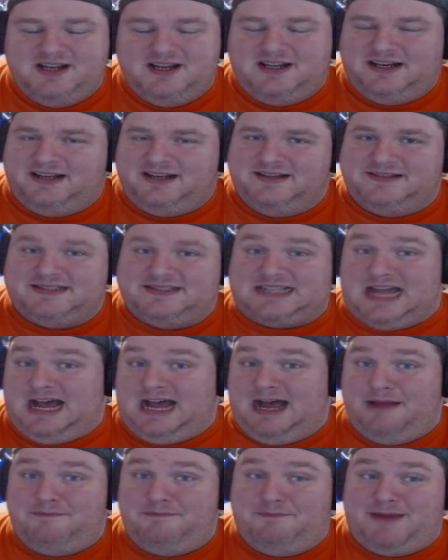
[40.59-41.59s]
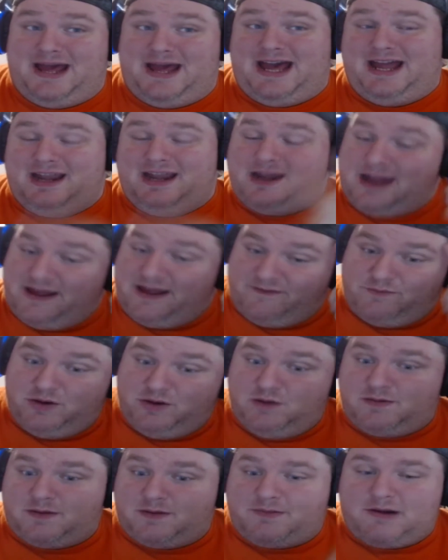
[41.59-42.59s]
because I'm bad and have
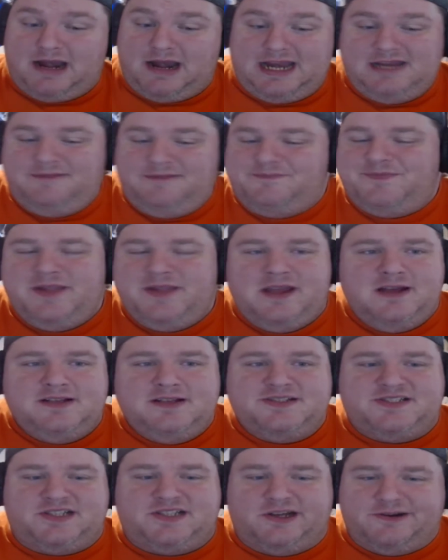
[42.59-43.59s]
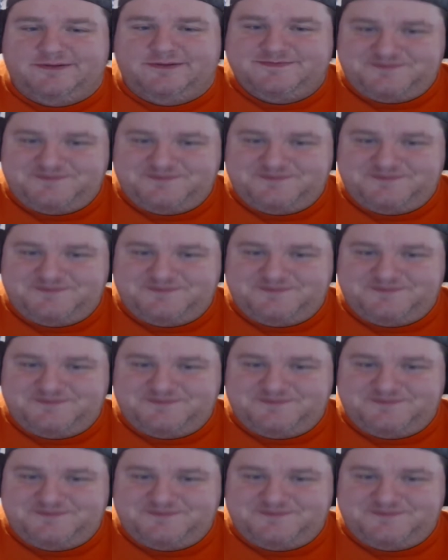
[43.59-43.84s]
boomer brain. So